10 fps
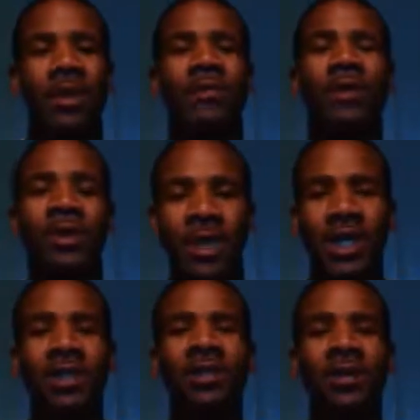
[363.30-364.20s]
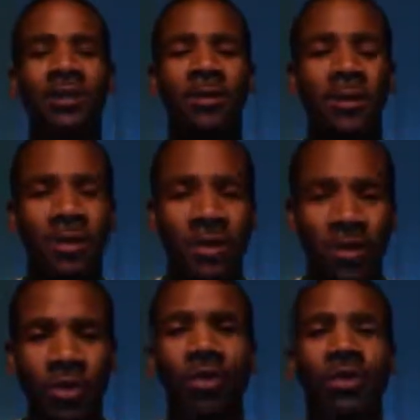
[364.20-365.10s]
for her son's
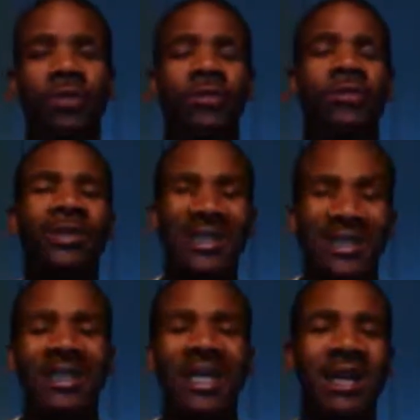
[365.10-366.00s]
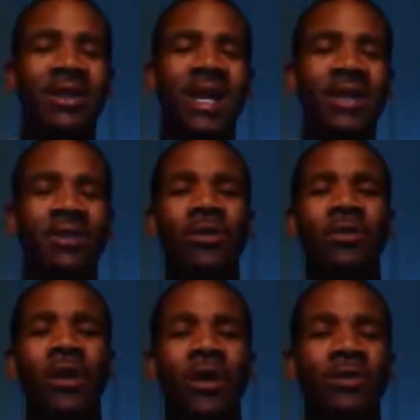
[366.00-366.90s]
school. $60,000 so
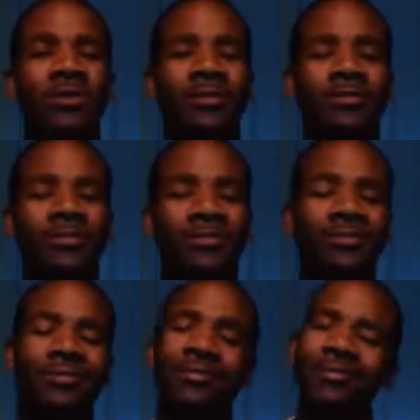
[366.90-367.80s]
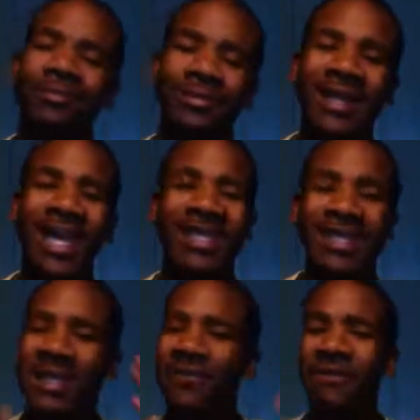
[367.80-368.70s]
far. That's a
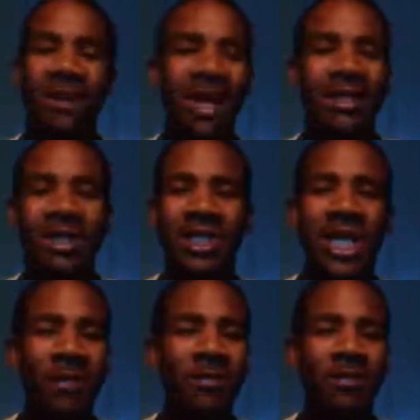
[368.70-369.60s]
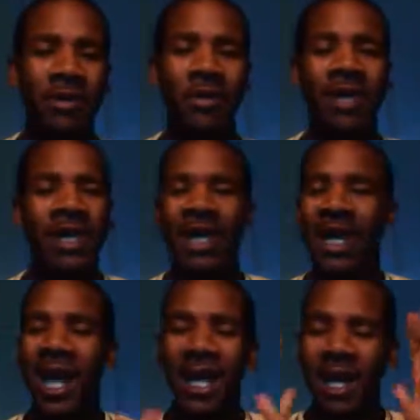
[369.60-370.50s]
different mindset. She came over here,
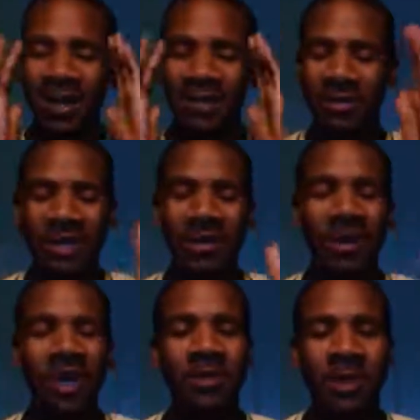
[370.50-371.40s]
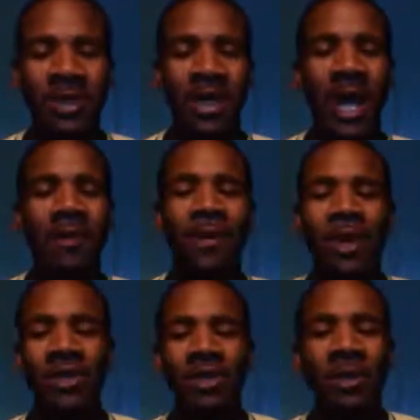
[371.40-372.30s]
and it was just amazing me to say that.
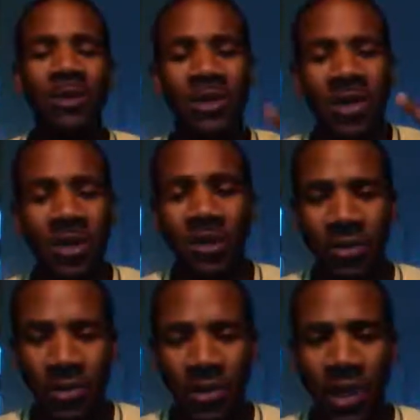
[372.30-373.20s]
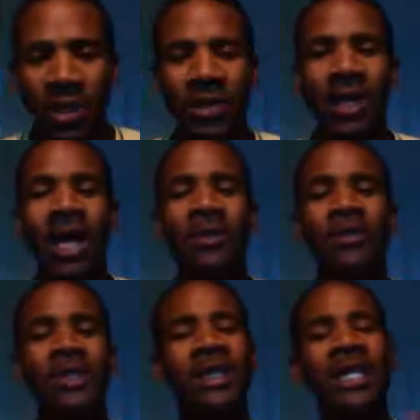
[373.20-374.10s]
So number 2, if
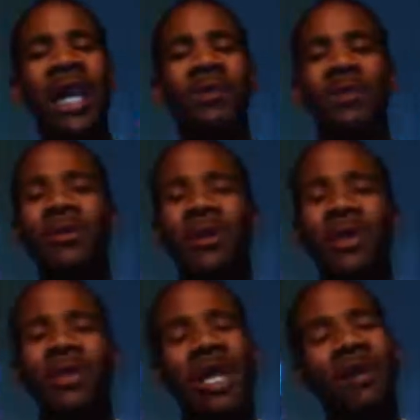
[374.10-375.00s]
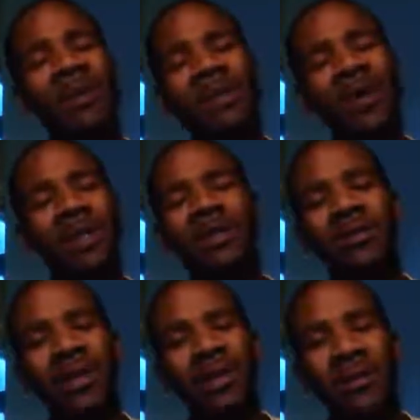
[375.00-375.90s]
you see an opportunity, you got to be
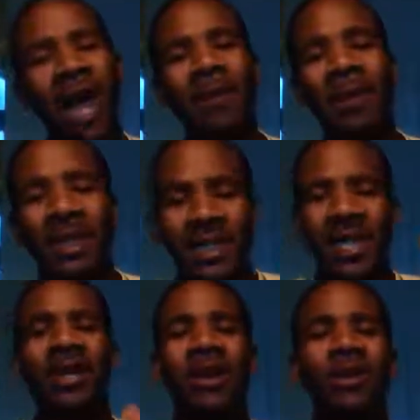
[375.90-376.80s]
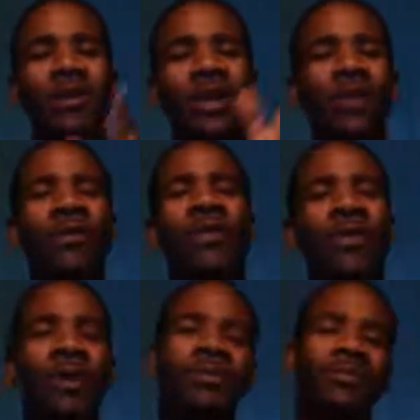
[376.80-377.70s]
aggressive and grab it and just take hold of it and go
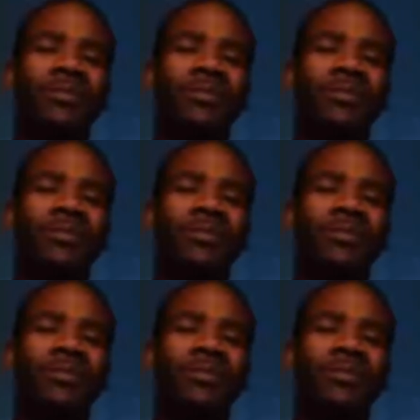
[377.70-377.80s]
forward.